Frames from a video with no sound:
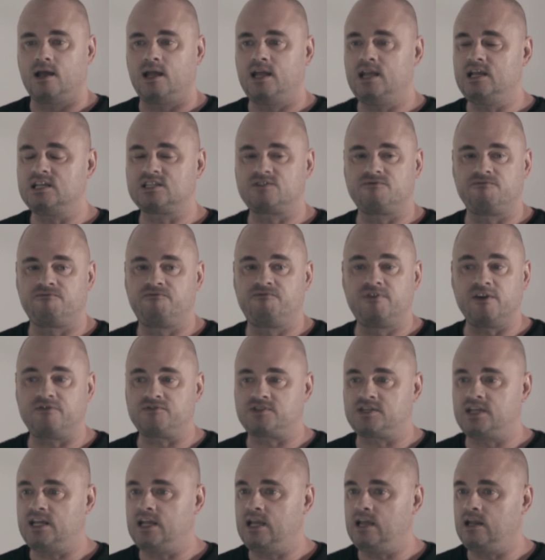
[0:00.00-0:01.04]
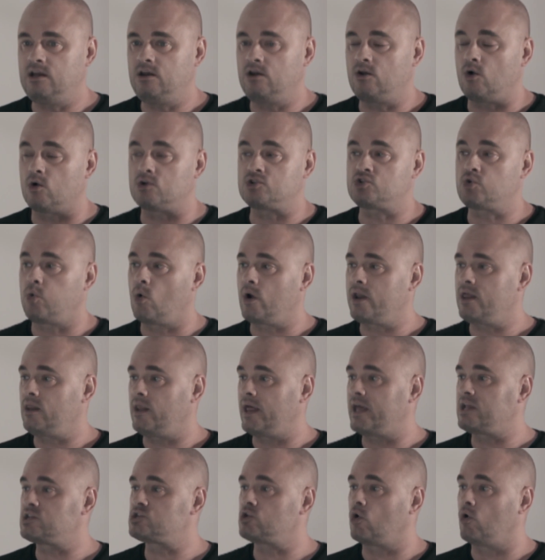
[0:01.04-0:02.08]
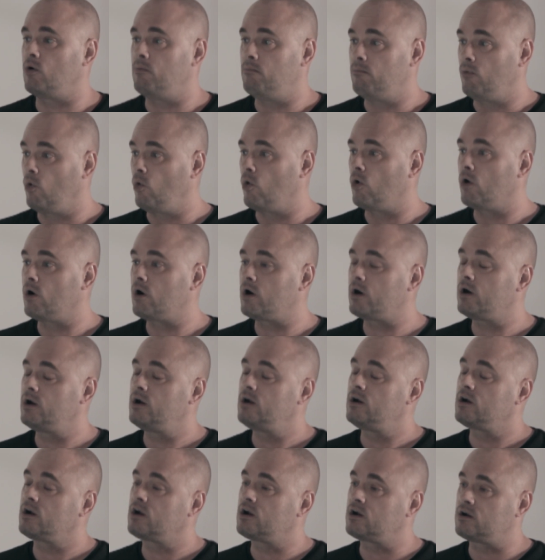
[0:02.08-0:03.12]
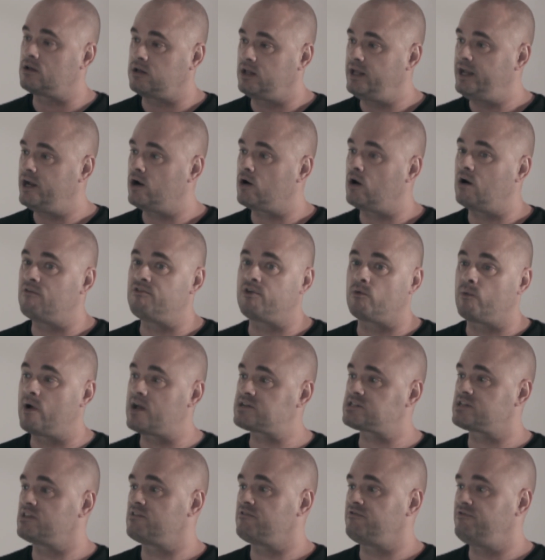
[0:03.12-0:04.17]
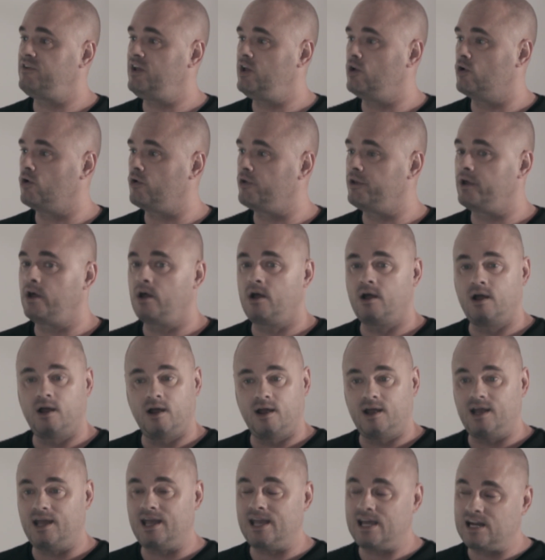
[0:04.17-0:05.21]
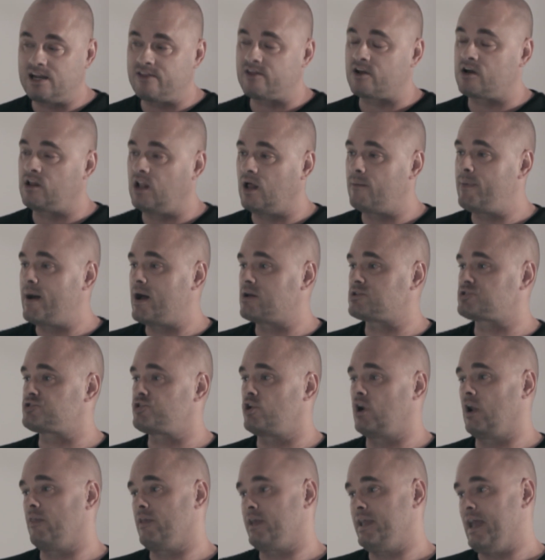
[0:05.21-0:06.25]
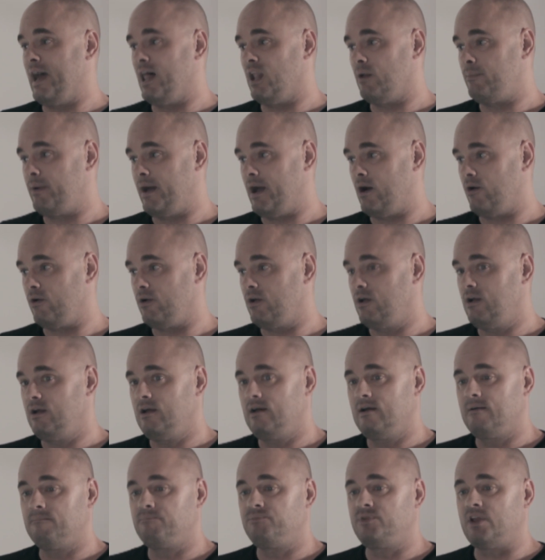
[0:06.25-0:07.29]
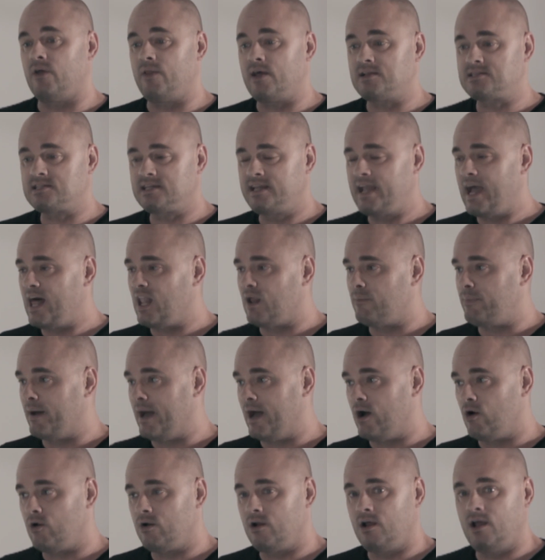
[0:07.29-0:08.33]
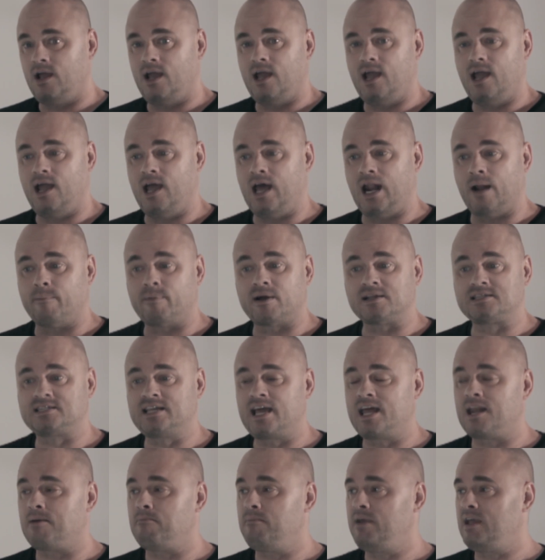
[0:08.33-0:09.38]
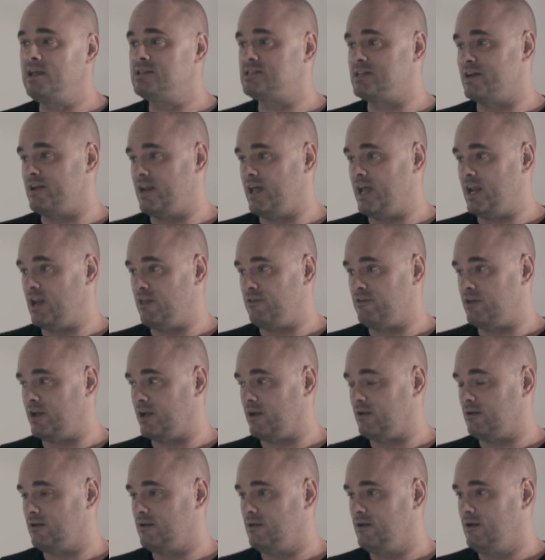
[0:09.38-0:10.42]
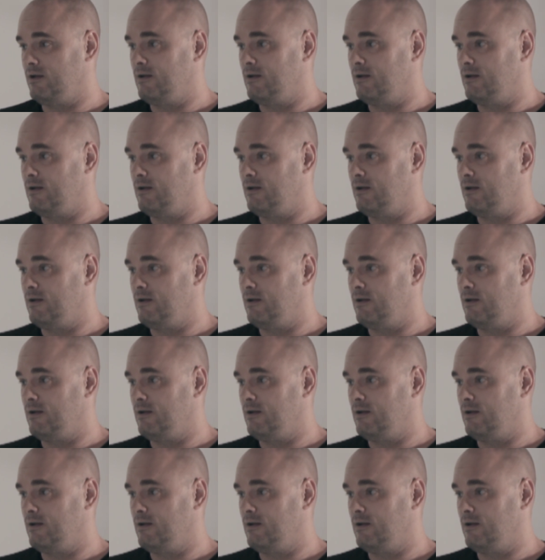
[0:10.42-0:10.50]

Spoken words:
he's 15 or 20 lengths or more clear of the rest of the field into the clubhouse turn on the gallop out. Now that's the gallop out, and I'm not saying it means anything.